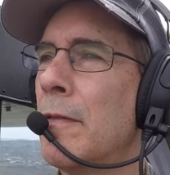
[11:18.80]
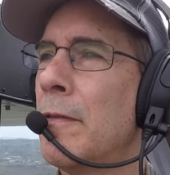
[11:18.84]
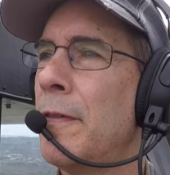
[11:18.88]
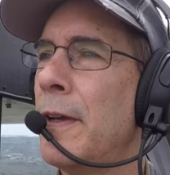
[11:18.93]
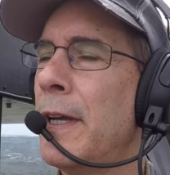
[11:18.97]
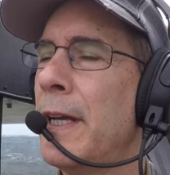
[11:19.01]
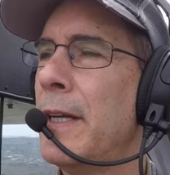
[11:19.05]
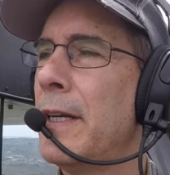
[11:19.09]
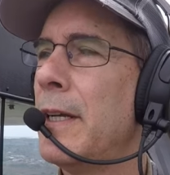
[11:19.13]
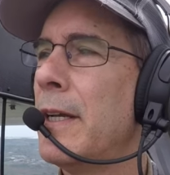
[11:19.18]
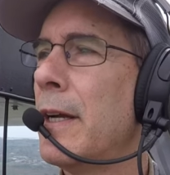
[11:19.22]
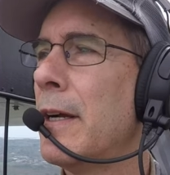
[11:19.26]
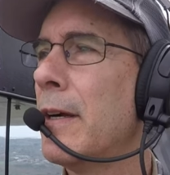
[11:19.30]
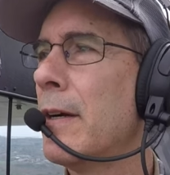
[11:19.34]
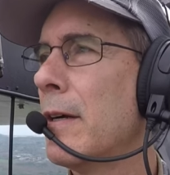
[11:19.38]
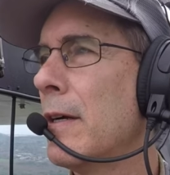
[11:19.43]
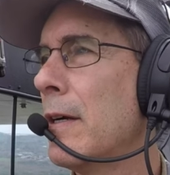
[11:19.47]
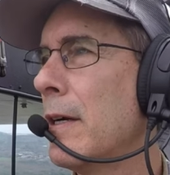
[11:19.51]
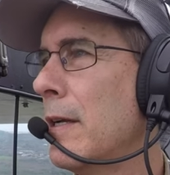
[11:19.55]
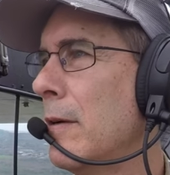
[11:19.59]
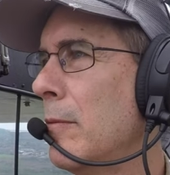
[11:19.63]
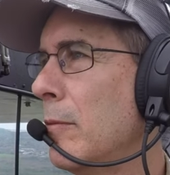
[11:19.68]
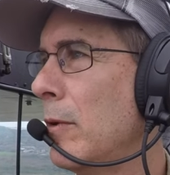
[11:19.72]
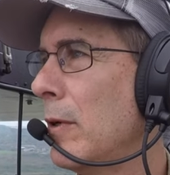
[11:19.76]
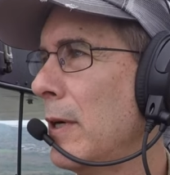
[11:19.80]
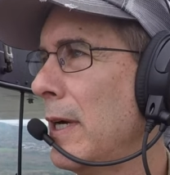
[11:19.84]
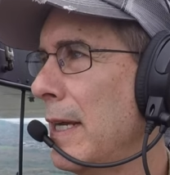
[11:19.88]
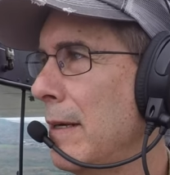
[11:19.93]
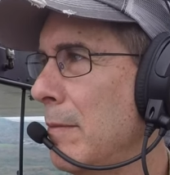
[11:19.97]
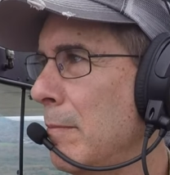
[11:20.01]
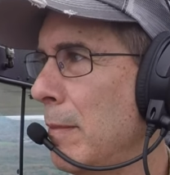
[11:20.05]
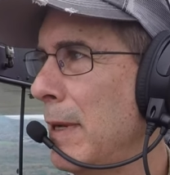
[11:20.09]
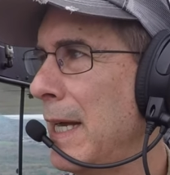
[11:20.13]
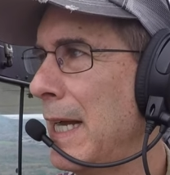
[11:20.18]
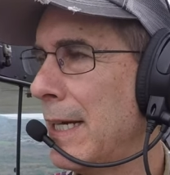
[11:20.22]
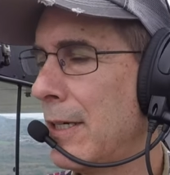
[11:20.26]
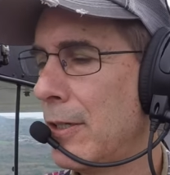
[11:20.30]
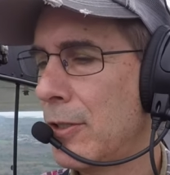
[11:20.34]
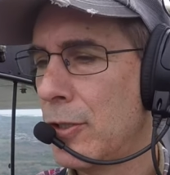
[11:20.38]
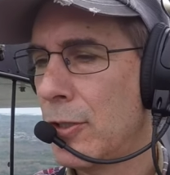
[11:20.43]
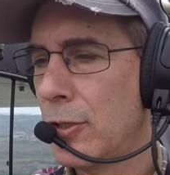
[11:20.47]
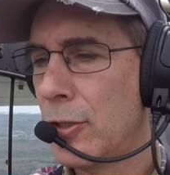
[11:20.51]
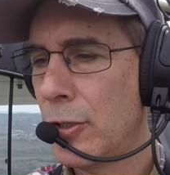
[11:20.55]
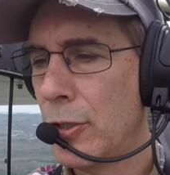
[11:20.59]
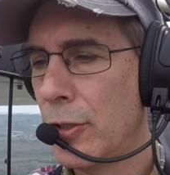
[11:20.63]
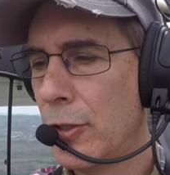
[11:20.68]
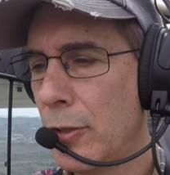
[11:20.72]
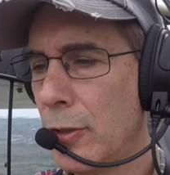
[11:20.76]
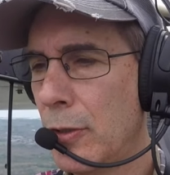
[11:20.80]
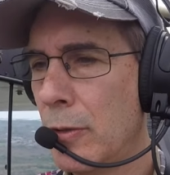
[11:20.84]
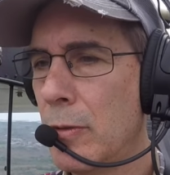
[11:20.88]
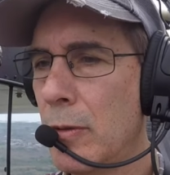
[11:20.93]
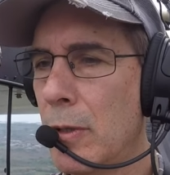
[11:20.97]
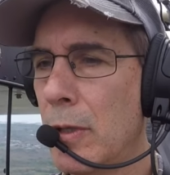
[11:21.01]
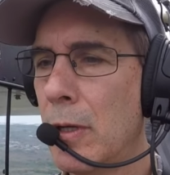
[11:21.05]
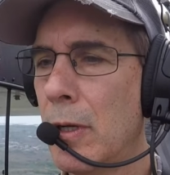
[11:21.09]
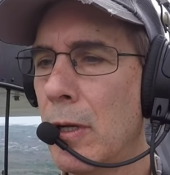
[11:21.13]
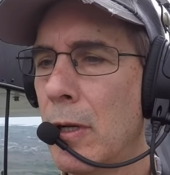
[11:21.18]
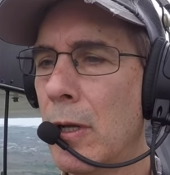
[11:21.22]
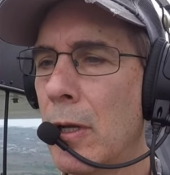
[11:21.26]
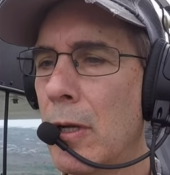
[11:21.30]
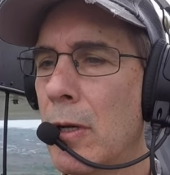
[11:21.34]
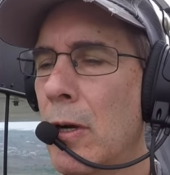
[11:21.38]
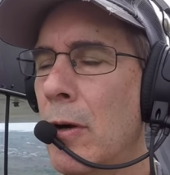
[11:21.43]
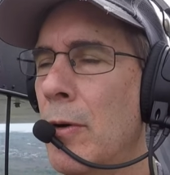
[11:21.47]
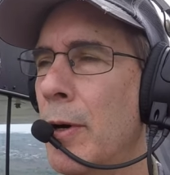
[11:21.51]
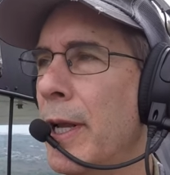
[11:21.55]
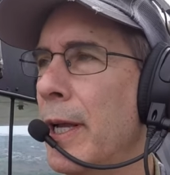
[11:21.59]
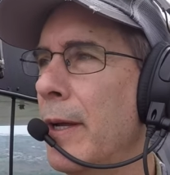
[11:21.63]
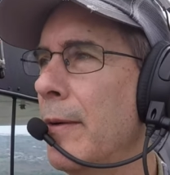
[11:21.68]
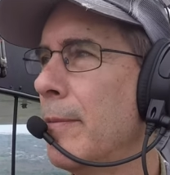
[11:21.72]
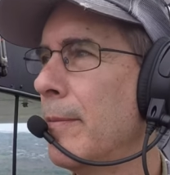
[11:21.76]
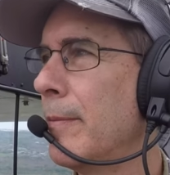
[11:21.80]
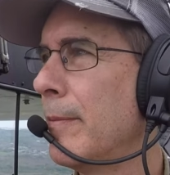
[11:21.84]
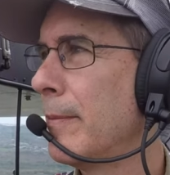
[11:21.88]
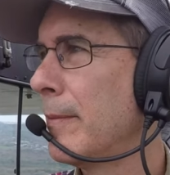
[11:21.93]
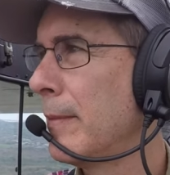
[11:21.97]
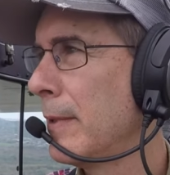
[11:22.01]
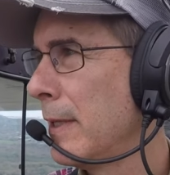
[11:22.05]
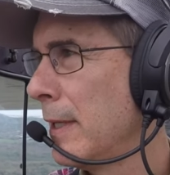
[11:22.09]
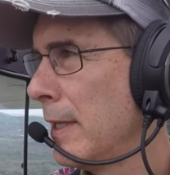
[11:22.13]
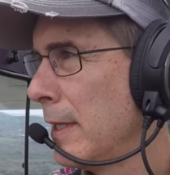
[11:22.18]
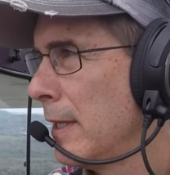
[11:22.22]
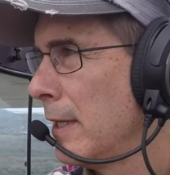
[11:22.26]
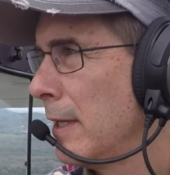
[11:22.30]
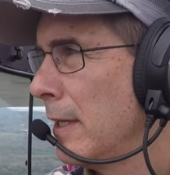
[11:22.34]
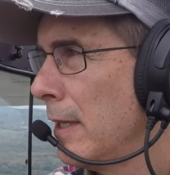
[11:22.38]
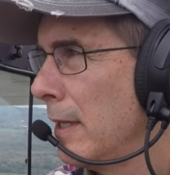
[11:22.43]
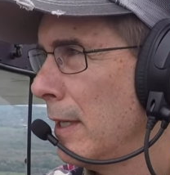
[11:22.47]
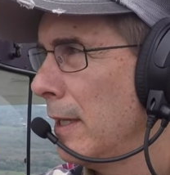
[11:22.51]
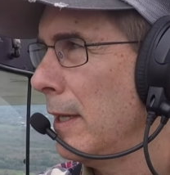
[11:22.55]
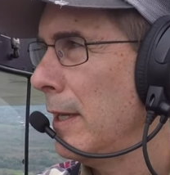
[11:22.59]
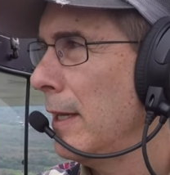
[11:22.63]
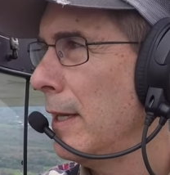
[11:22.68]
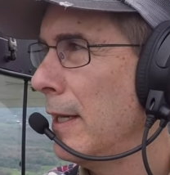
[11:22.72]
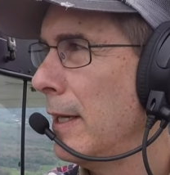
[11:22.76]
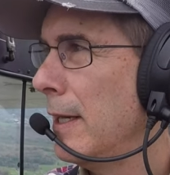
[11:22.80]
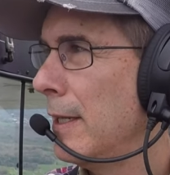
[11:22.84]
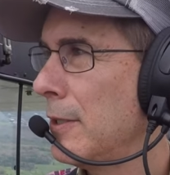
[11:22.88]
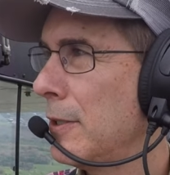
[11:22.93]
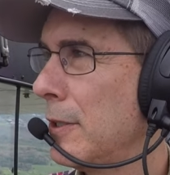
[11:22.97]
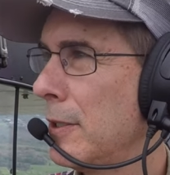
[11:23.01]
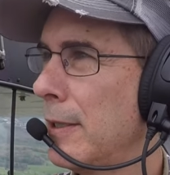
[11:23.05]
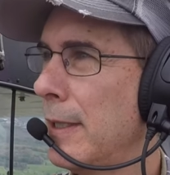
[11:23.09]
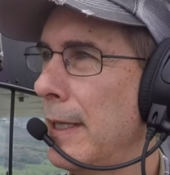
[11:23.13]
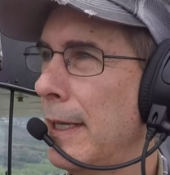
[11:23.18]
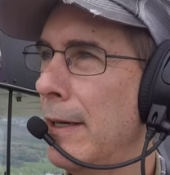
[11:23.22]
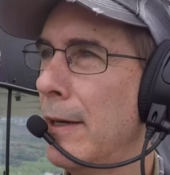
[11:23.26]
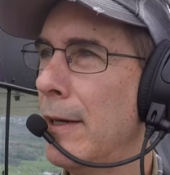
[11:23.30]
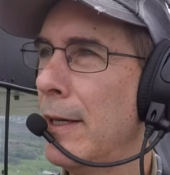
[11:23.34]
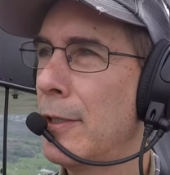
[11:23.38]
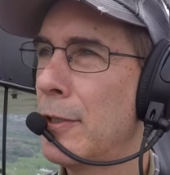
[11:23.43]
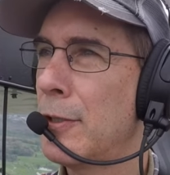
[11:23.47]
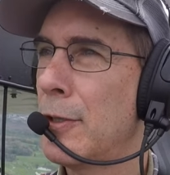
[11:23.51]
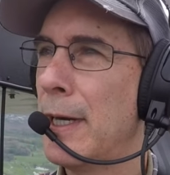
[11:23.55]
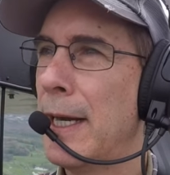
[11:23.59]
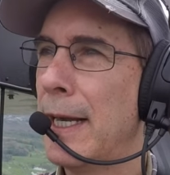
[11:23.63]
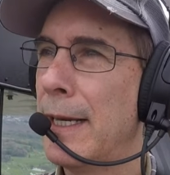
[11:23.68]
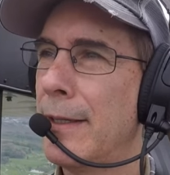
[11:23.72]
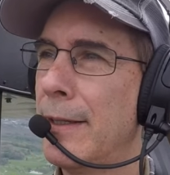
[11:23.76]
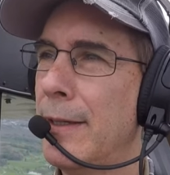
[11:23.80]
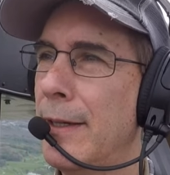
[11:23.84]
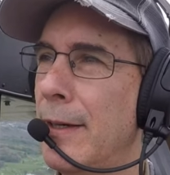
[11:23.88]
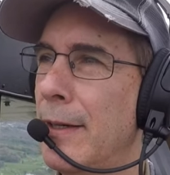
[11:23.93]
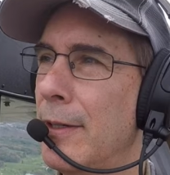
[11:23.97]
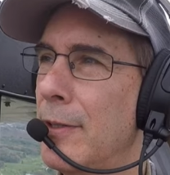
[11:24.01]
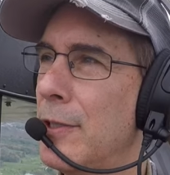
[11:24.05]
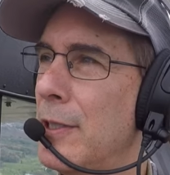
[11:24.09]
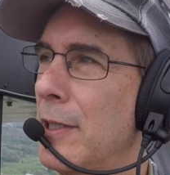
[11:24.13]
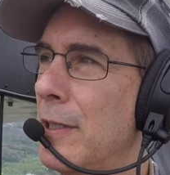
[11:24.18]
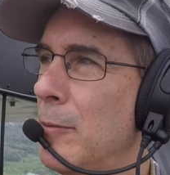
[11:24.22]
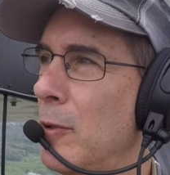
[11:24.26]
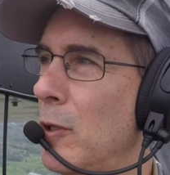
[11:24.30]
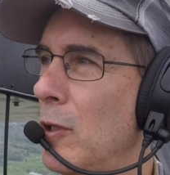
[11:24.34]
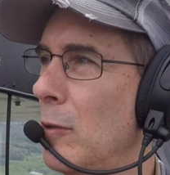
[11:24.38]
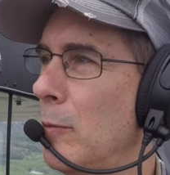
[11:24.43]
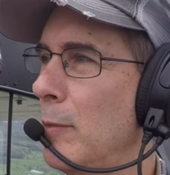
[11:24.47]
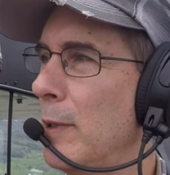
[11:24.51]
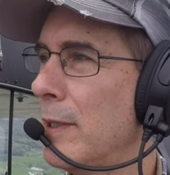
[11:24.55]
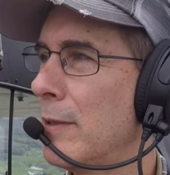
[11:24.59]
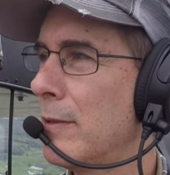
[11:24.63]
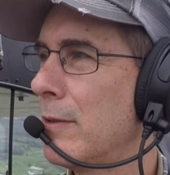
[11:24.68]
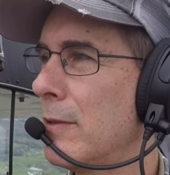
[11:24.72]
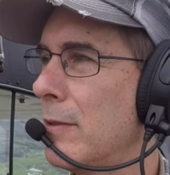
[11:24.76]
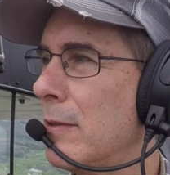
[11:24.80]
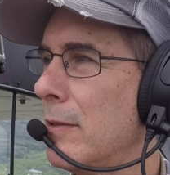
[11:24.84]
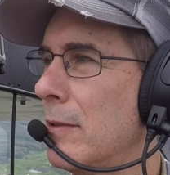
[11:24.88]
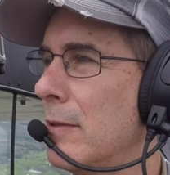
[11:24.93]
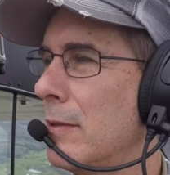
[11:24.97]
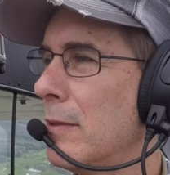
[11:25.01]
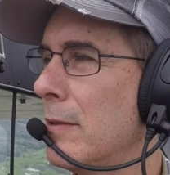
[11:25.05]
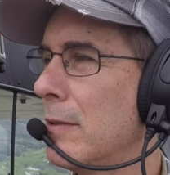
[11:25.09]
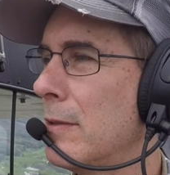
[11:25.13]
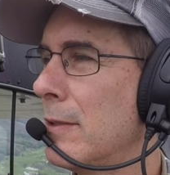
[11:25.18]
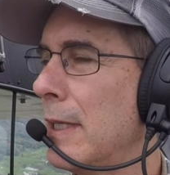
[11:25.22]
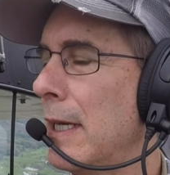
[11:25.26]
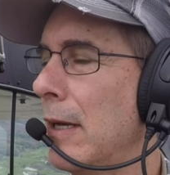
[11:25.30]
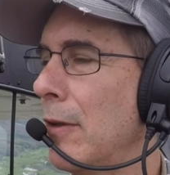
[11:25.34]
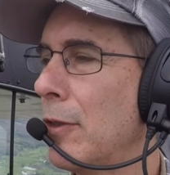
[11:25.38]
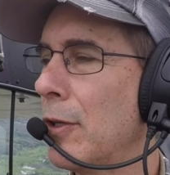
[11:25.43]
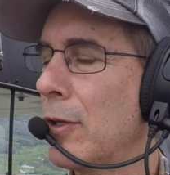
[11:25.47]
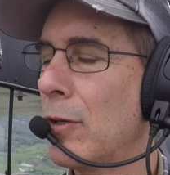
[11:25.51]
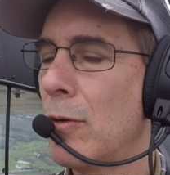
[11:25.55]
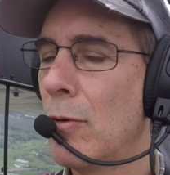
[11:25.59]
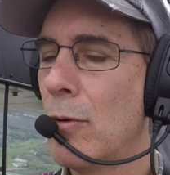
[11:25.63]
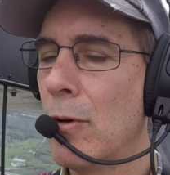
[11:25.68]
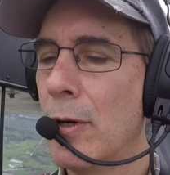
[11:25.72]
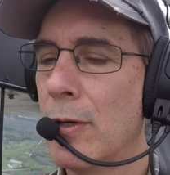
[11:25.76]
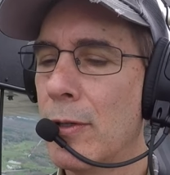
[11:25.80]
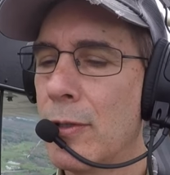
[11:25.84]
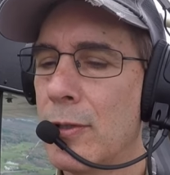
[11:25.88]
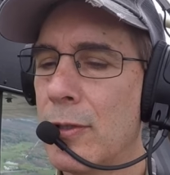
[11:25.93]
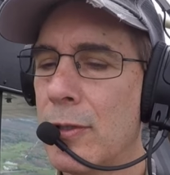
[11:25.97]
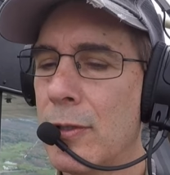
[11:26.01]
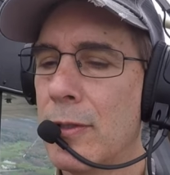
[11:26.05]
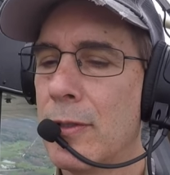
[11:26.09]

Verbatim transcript: feet here, and we're heading back to Laconia. And I should get on track there. I see I'm a little bit south of course.